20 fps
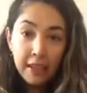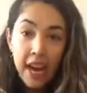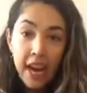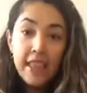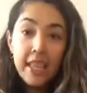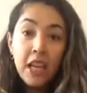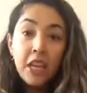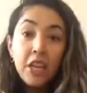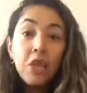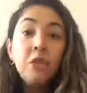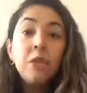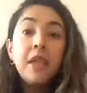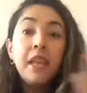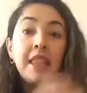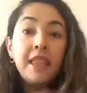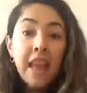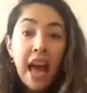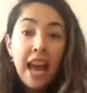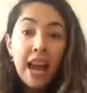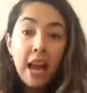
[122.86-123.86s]
and then
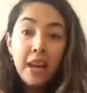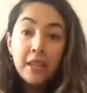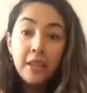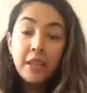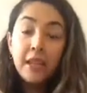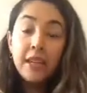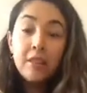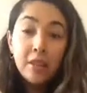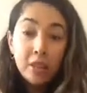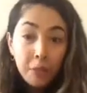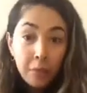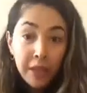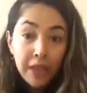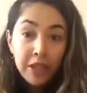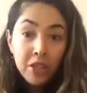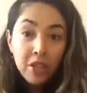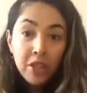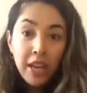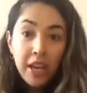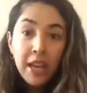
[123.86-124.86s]
using that as our
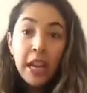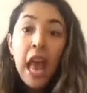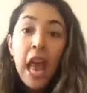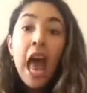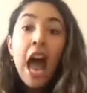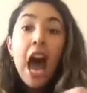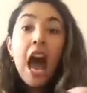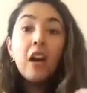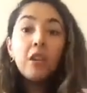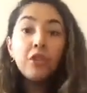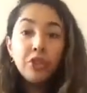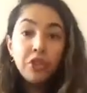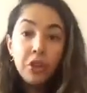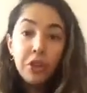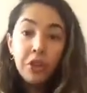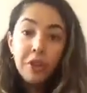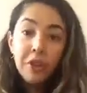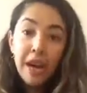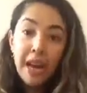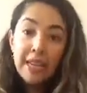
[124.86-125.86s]
inspiration, I'll show
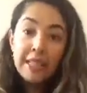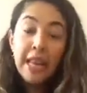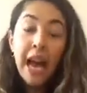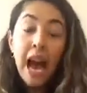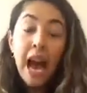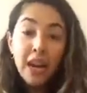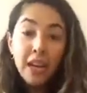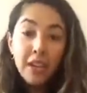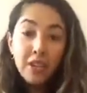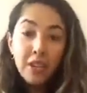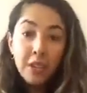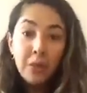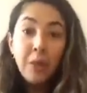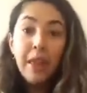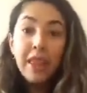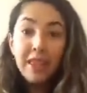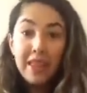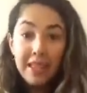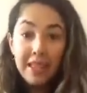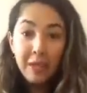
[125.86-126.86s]
you guys how to
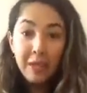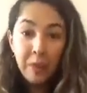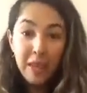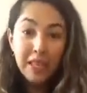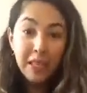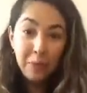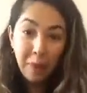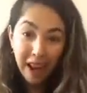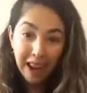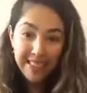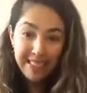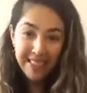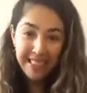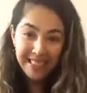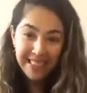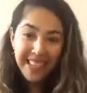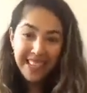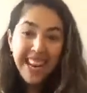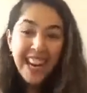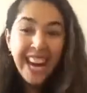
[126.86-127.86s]
do this week's
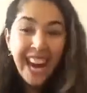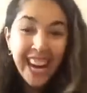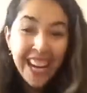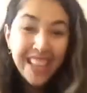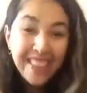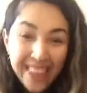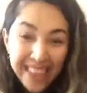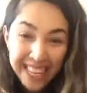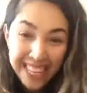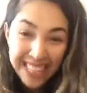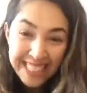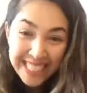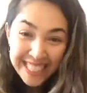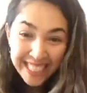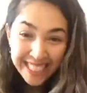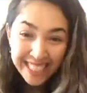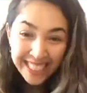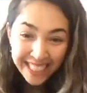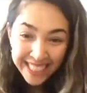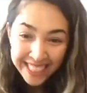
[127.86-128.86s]
project. Are you ready to get
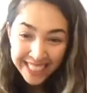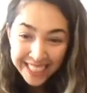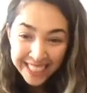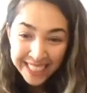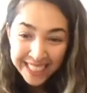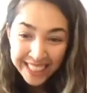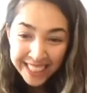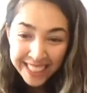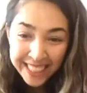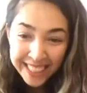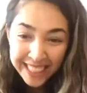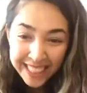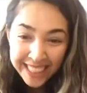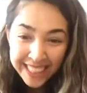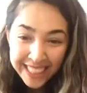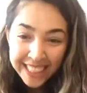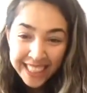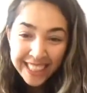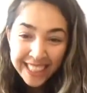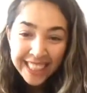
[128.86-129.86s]
started?
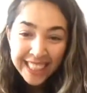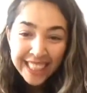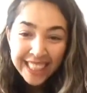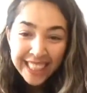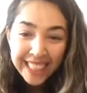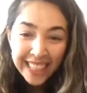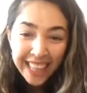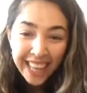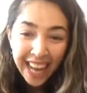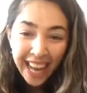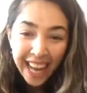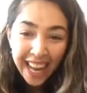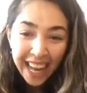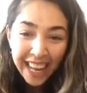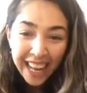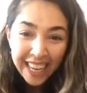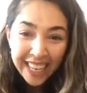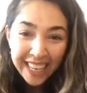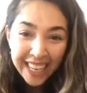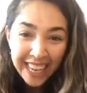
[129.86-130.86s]

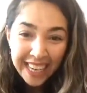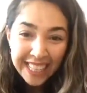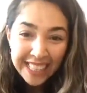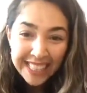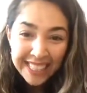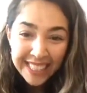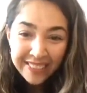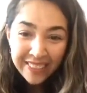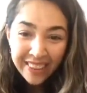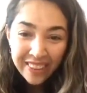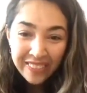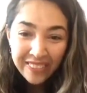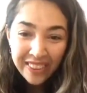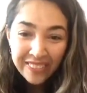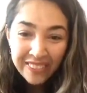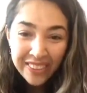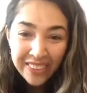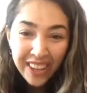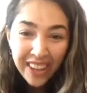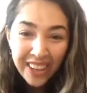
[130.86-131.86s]
Hi, okay, I see more
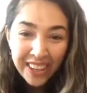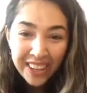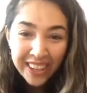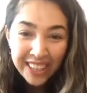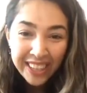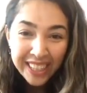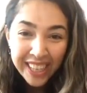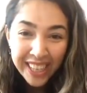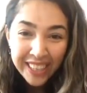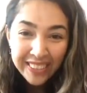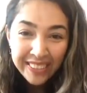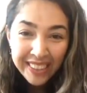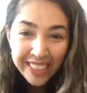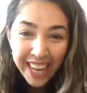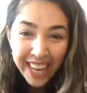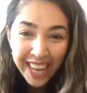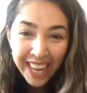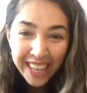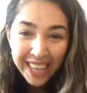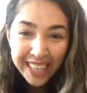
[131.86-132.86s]
people are coming
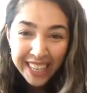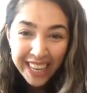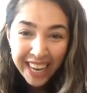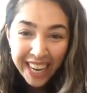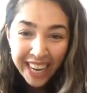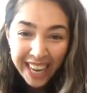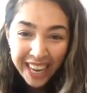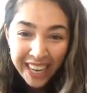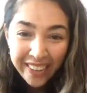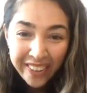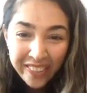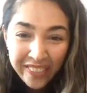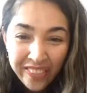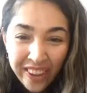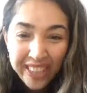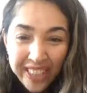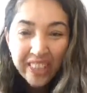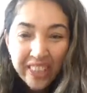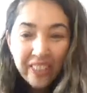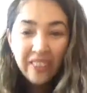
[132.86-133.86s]
on in.
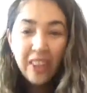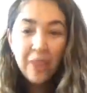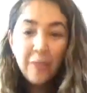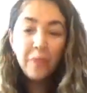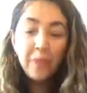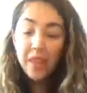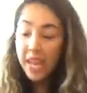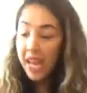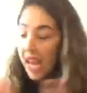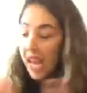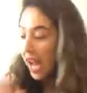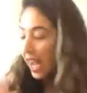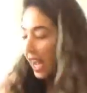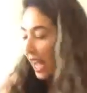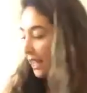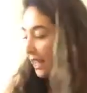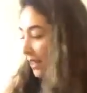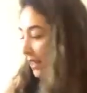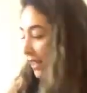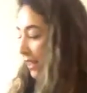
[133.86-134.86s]
Wonderful.
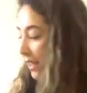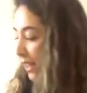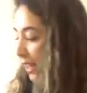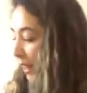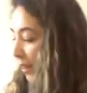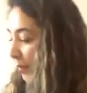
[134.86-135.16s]
Okay, so